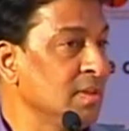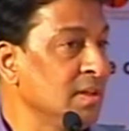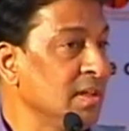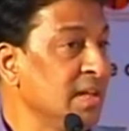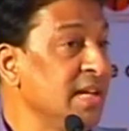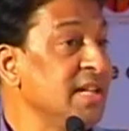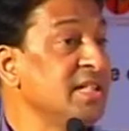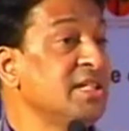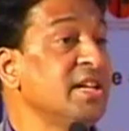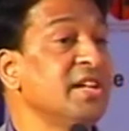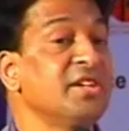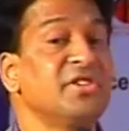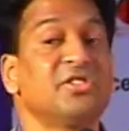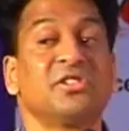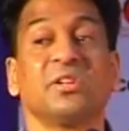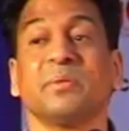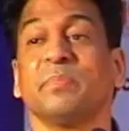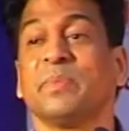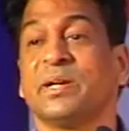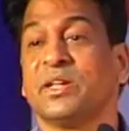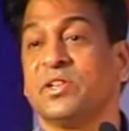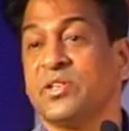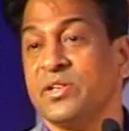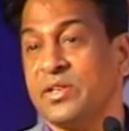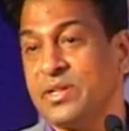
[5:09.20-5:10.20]
he is
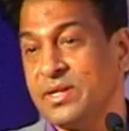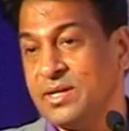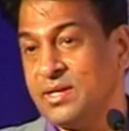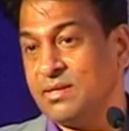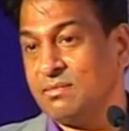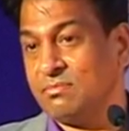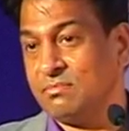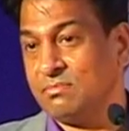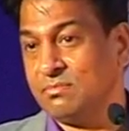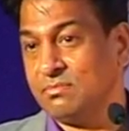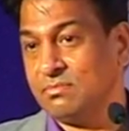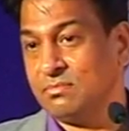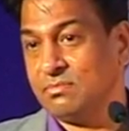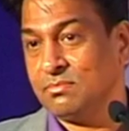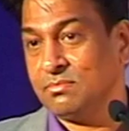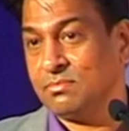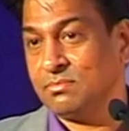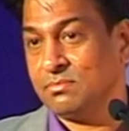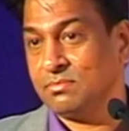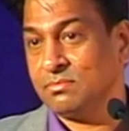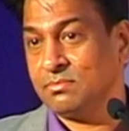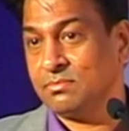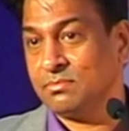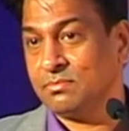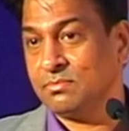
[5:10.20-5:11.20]
intermediary
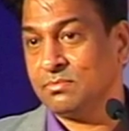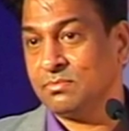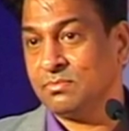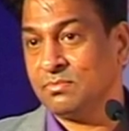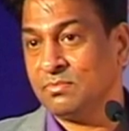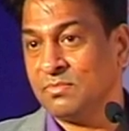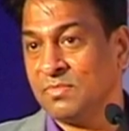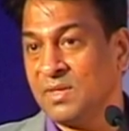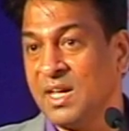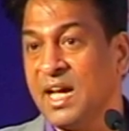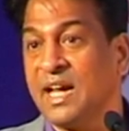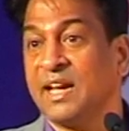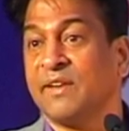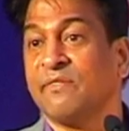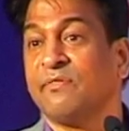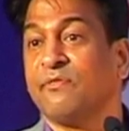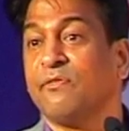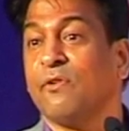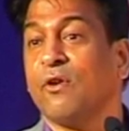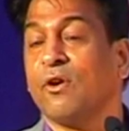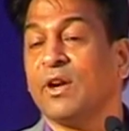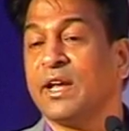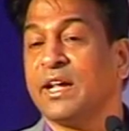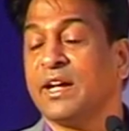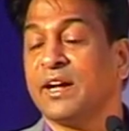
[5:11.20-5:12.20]
and
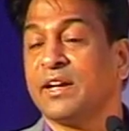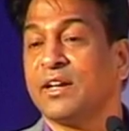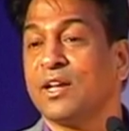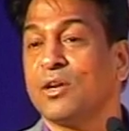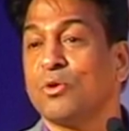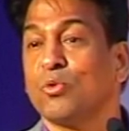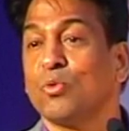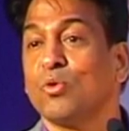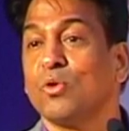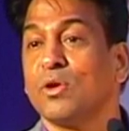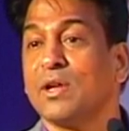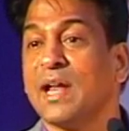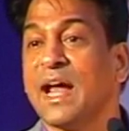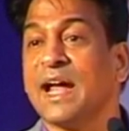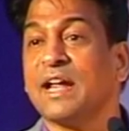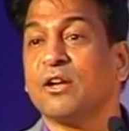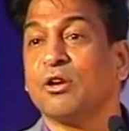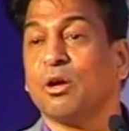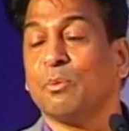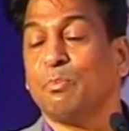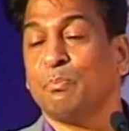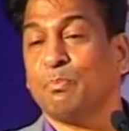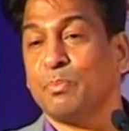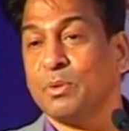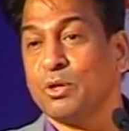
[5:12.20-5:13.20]
falling under Rule 9
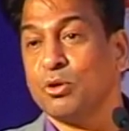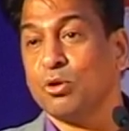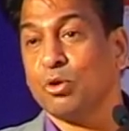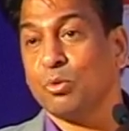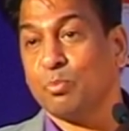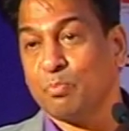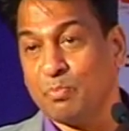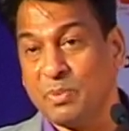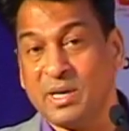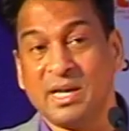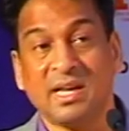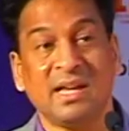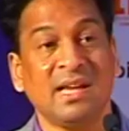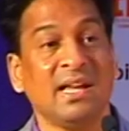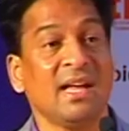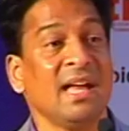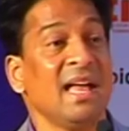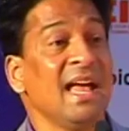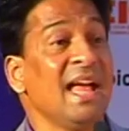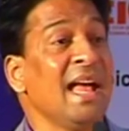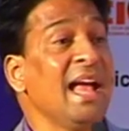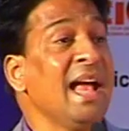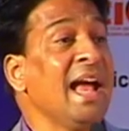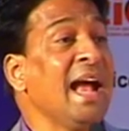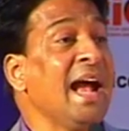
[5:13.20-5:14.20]
of POP
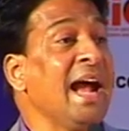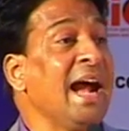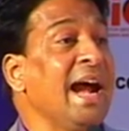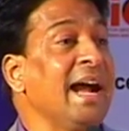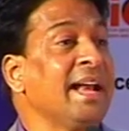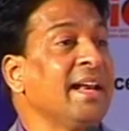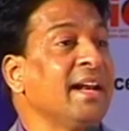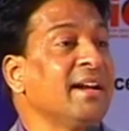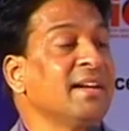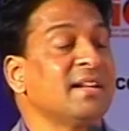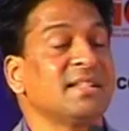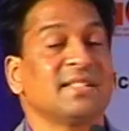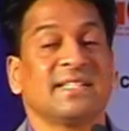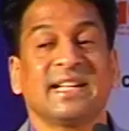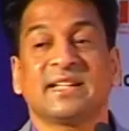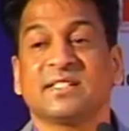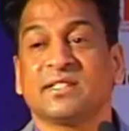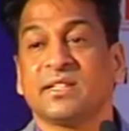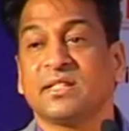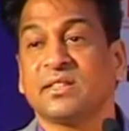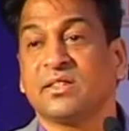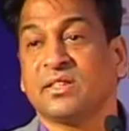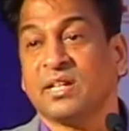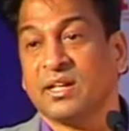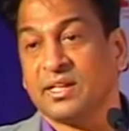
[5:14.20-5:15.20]
and under
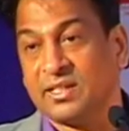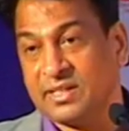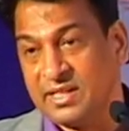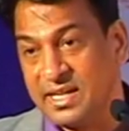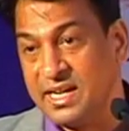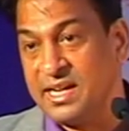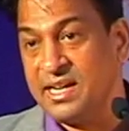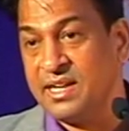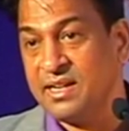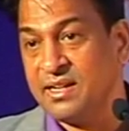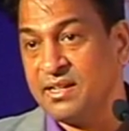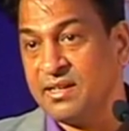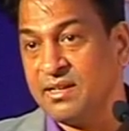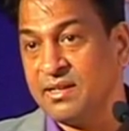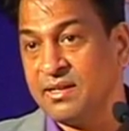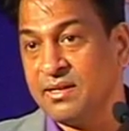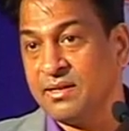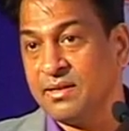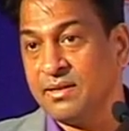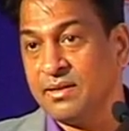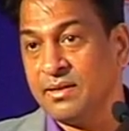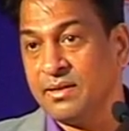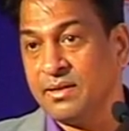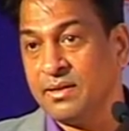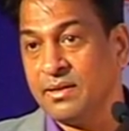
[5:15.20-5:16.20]
Section 13
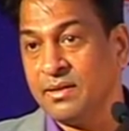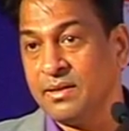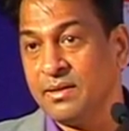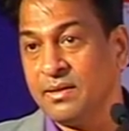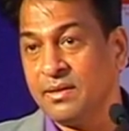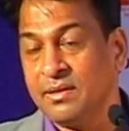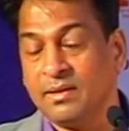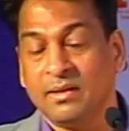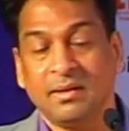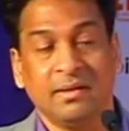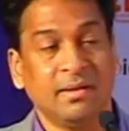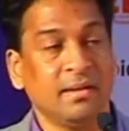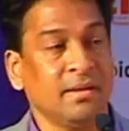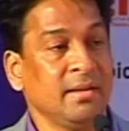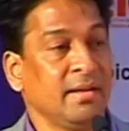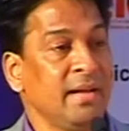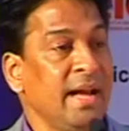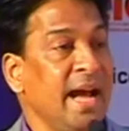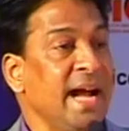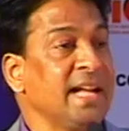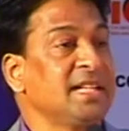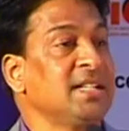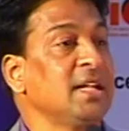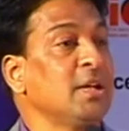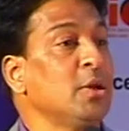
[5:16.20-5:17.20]

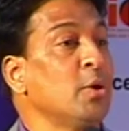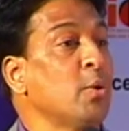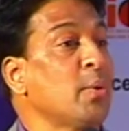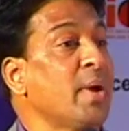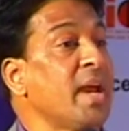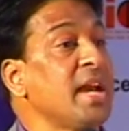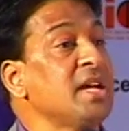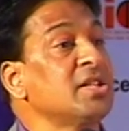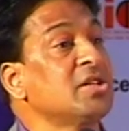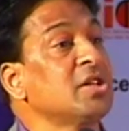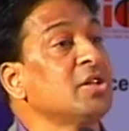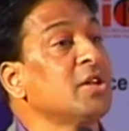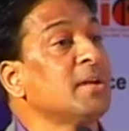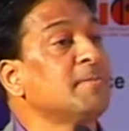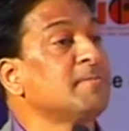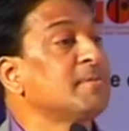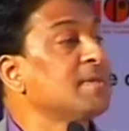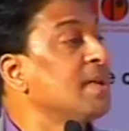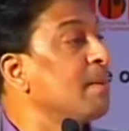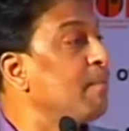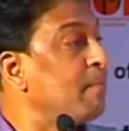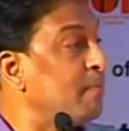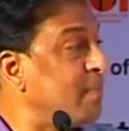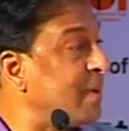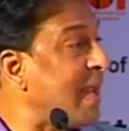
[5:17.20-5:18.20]
as a location of
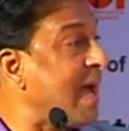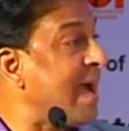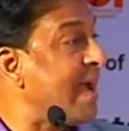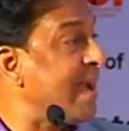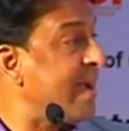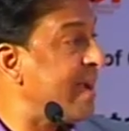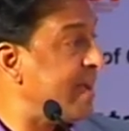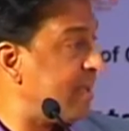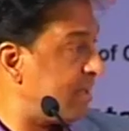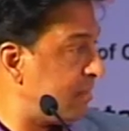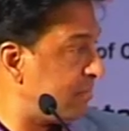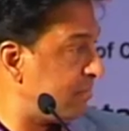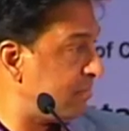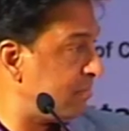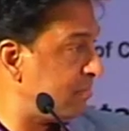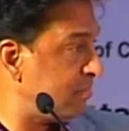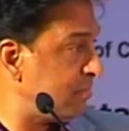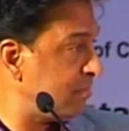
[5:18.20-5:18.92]
supplier.